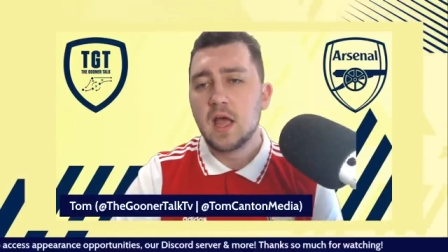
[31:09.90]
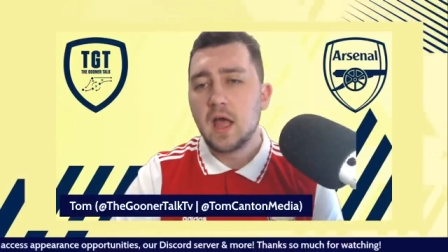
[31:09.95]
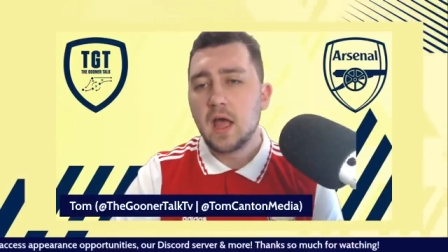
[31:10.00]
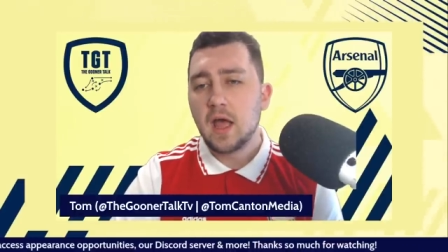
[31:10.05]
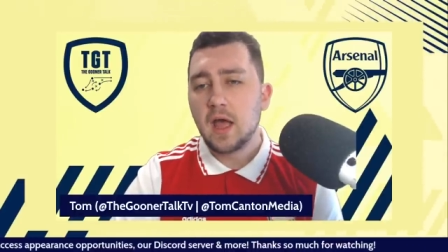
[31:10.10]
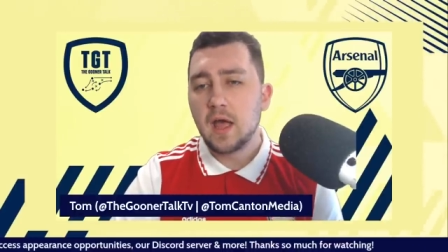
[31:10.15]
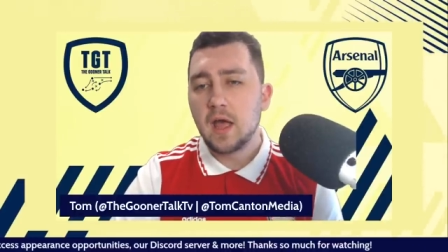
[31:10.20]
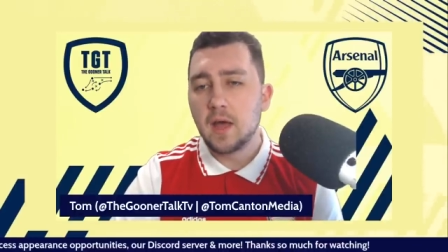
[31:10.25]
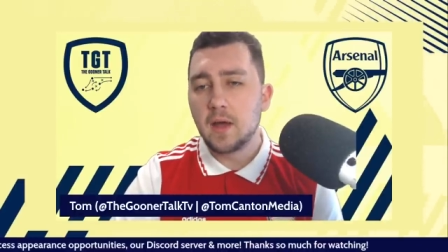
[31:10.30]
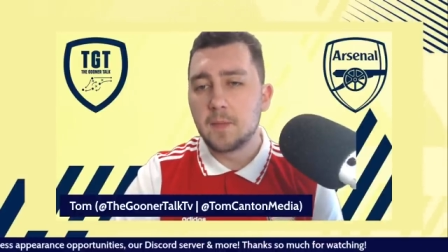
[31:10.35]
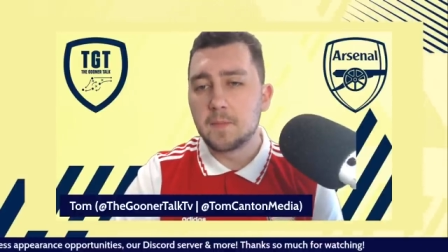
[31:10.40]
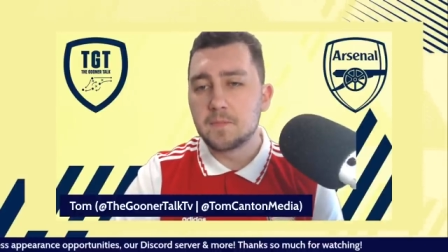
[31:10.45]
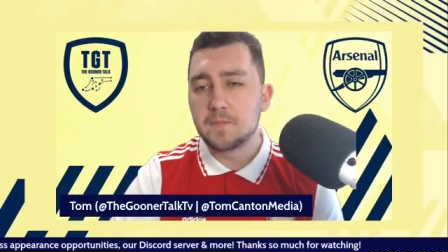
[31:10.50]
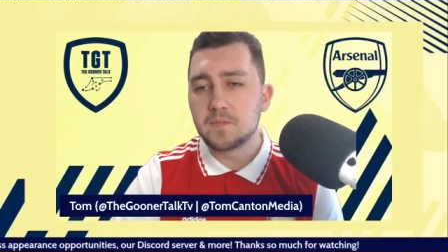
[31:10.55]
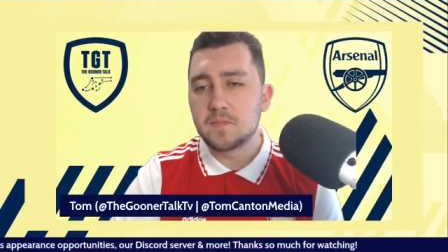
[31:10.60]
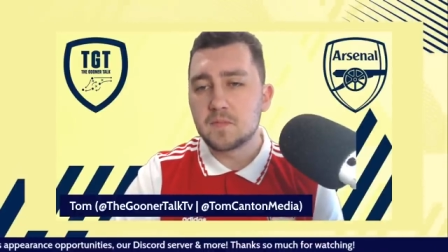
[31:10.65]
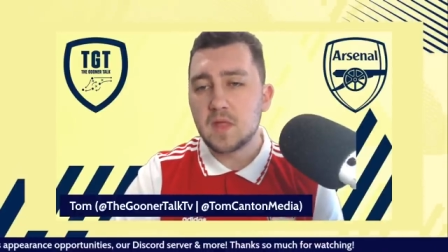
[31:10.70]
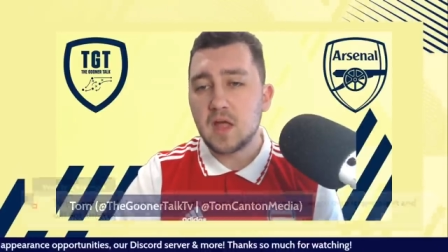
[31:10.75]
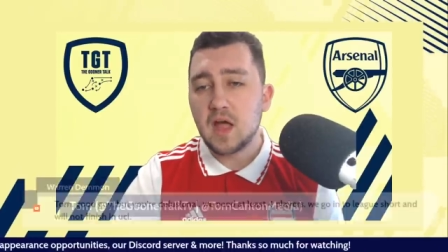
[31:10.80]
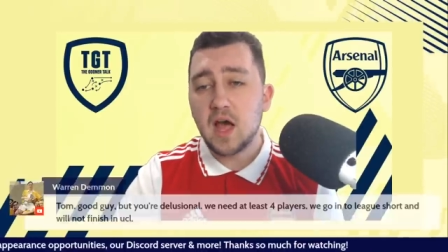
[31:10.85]

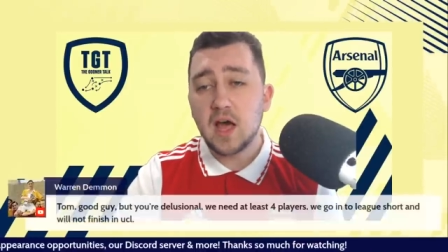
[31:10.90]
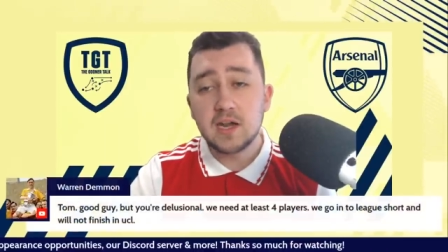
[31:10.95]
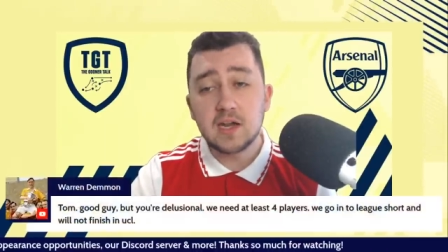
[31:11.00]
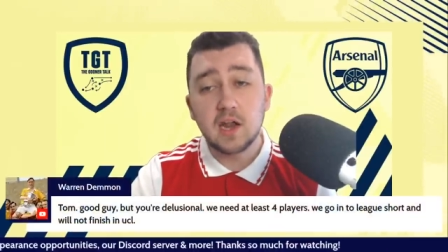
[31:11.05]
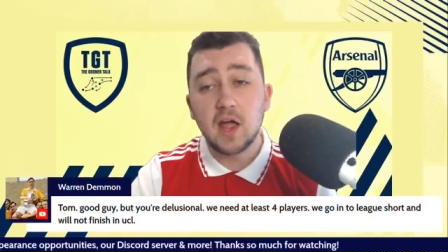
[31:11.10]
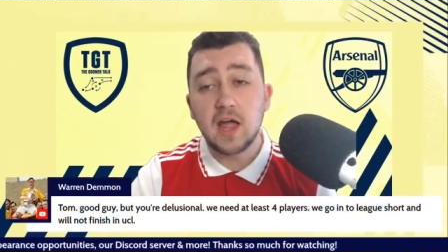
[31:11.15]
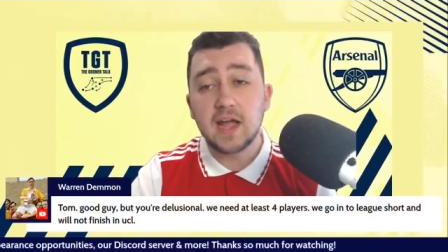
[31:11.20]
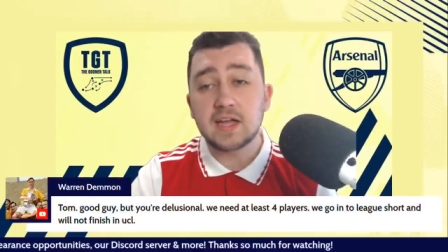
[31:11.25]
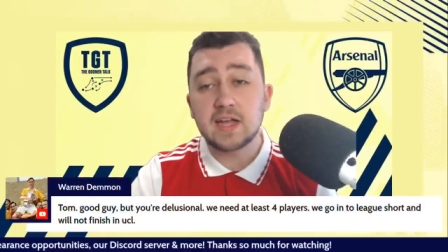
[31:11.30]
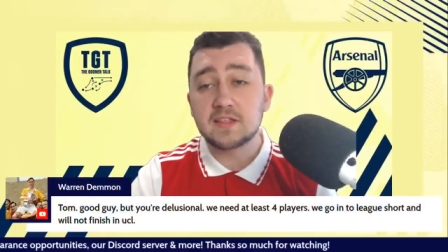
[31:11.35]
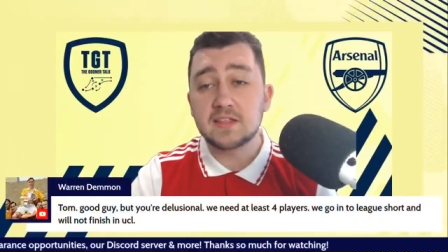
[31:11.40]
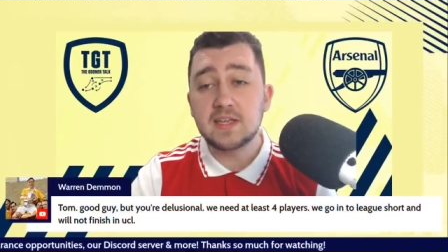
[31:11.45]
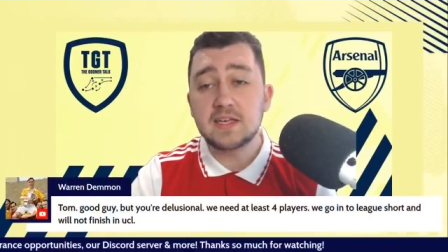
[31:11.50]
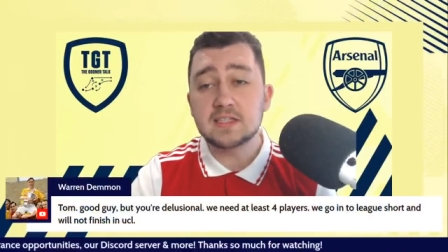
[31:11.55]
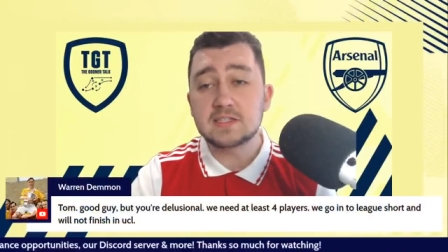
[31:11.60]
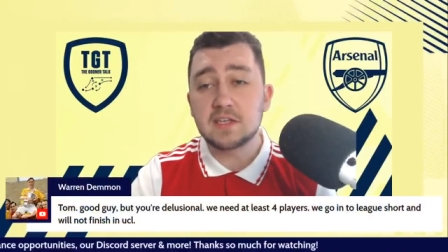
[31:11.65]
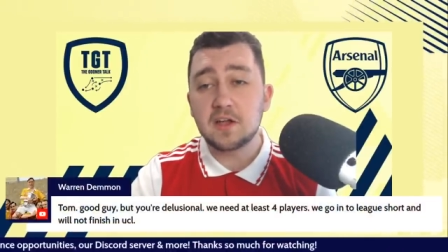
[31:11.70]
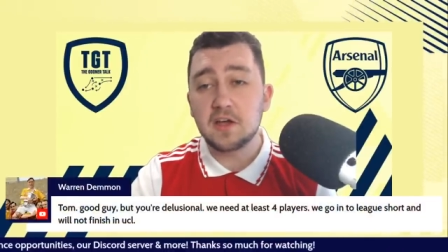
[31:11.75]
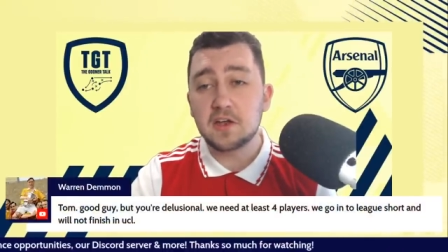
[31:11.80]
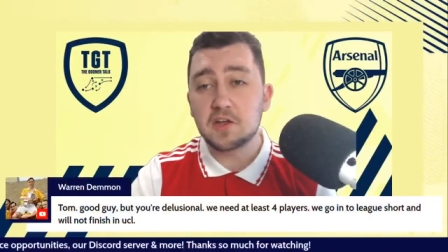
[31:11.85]
Um, unlike these
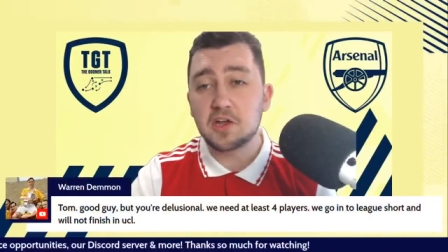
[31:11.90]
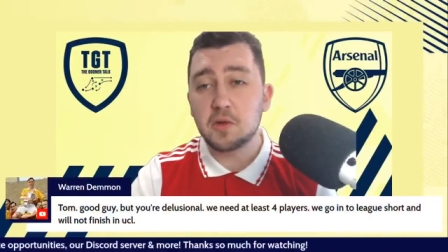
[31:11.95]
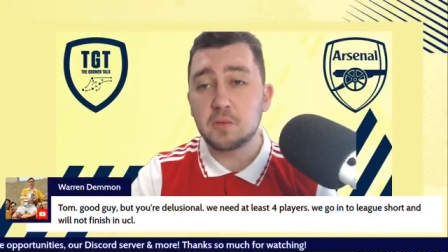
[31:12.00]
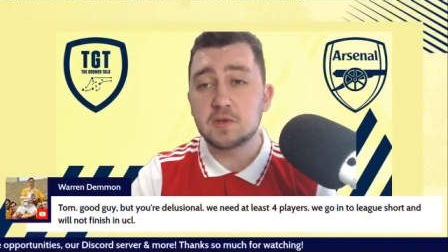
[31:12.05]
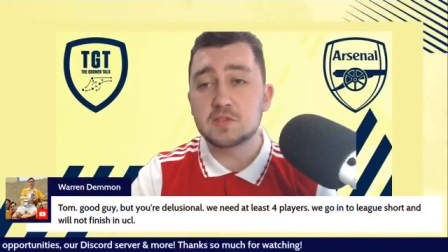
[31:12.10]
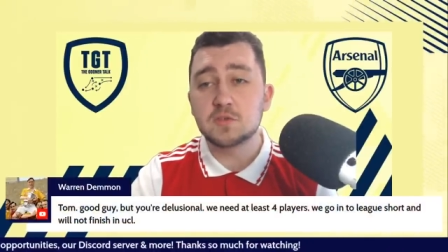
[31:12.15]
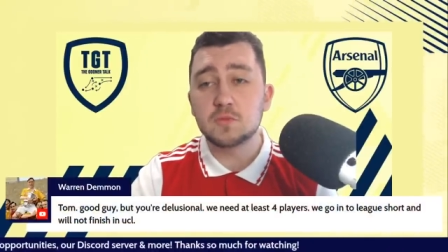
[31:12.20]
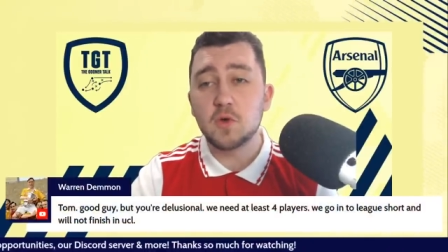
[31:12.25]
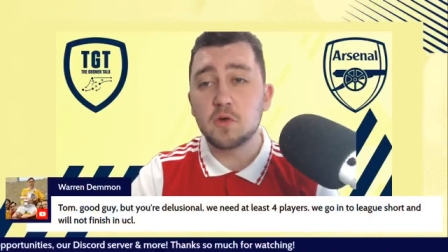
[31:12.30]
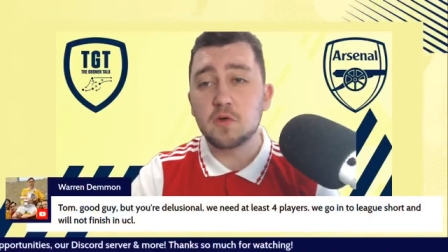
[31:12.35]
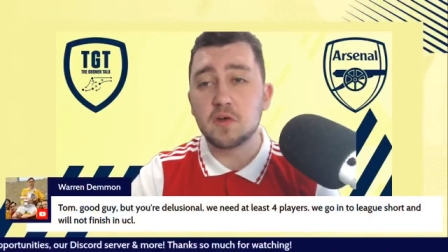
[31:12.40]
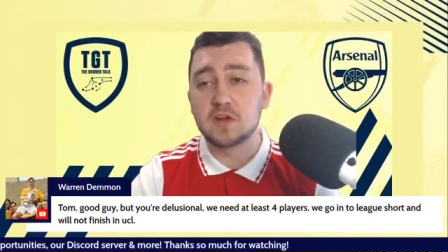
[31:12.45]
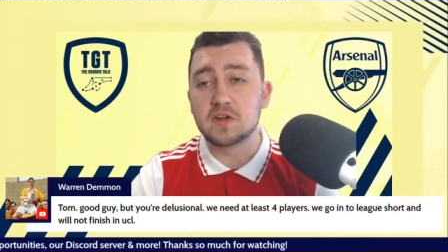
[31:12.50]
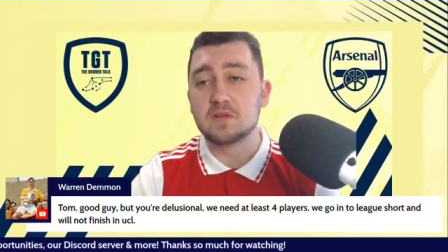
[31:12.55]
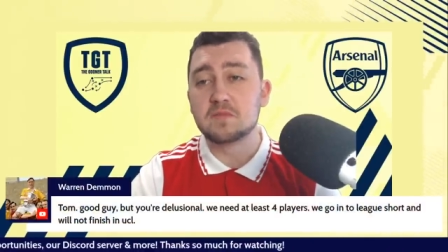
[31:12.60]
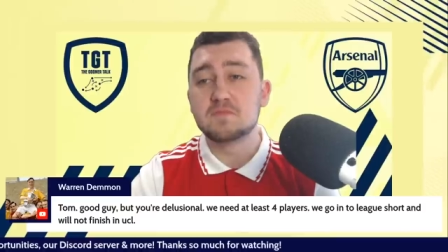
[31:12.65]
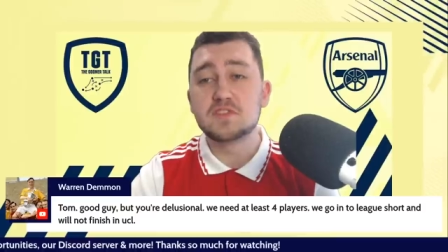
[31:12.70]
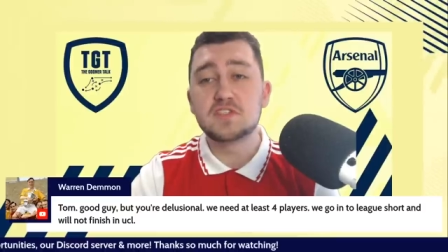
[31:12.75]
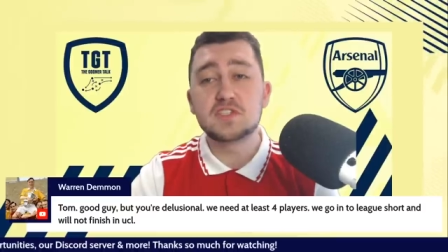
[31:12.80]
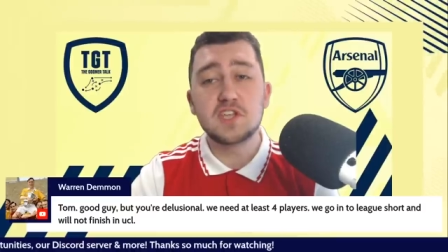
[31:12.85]
kind of comments from Warren,
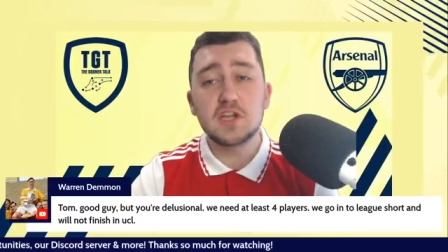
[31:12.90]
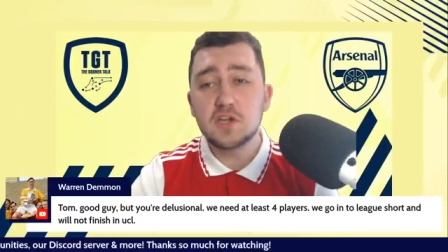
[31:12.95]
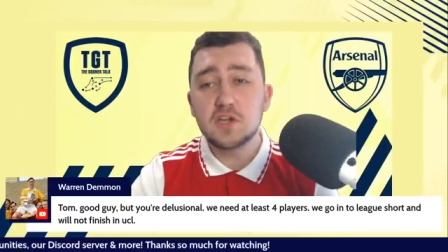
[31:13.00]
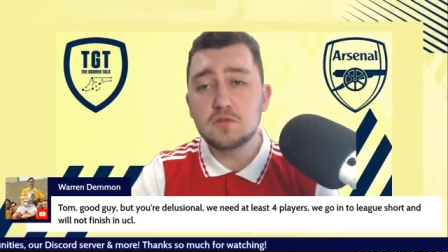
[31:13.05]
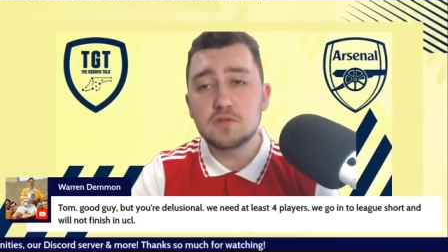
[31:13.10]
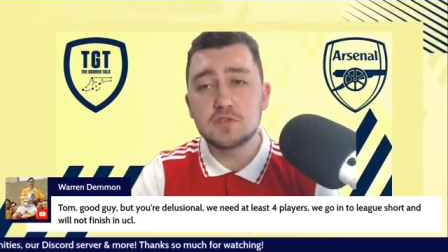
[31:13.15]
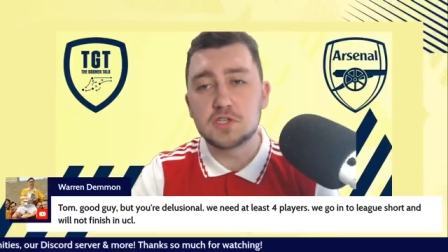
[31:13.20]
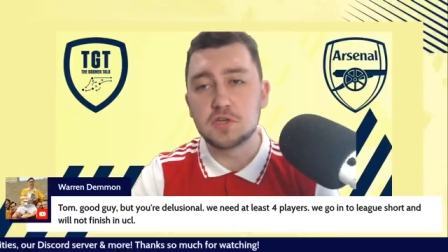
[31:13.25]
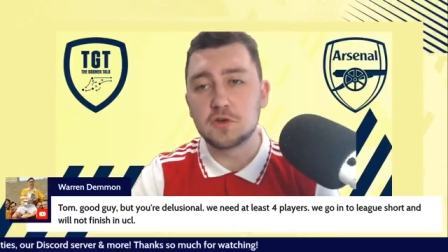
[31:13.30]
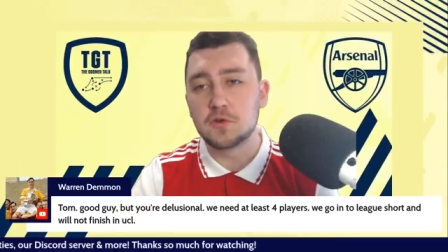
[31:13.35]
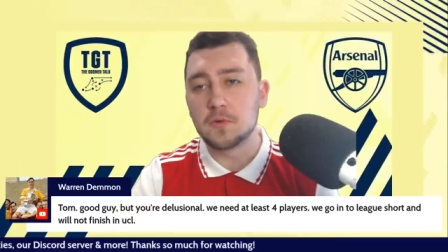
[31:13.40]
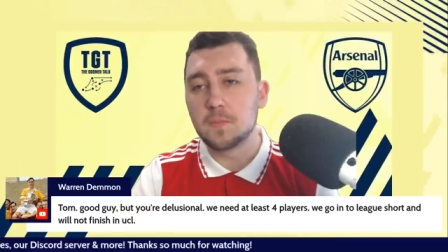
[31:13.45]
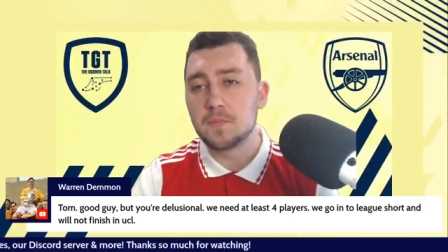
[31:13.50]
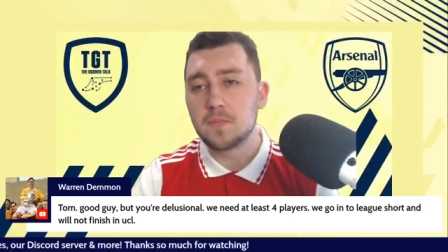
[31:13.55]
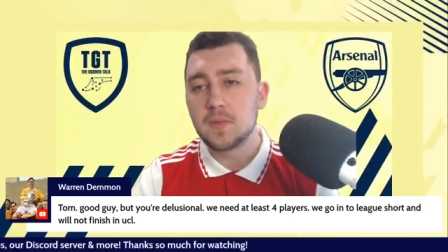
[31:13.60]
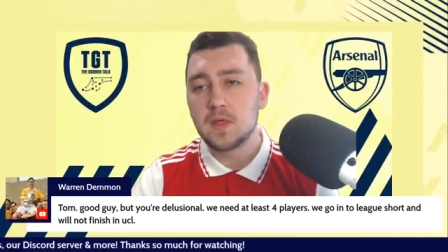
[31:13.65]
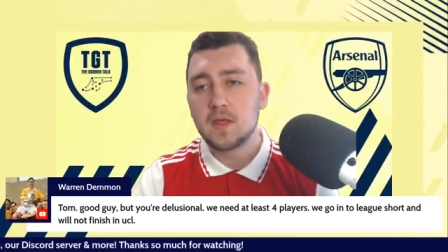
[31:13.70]
delusional.